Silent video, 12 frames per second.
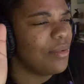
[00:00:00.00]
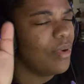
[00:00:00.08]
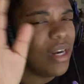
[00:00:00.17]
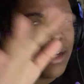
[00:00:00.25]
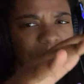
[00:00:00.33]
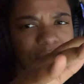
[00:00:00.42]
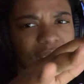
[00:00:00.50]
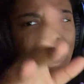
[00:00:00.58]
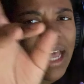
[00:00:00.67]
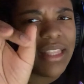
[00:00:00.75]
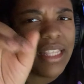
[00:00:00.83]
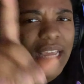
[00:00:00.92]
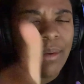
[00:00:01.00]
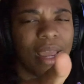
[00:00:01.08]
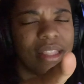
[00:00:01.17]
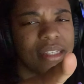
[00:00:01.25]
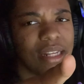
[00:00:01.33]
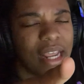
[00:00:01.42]
One of them, yeah, I think I
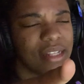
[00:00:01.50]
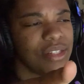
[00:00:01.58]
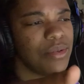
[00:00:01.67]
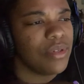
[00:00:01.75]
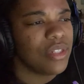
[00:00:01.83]
reacted to that, too.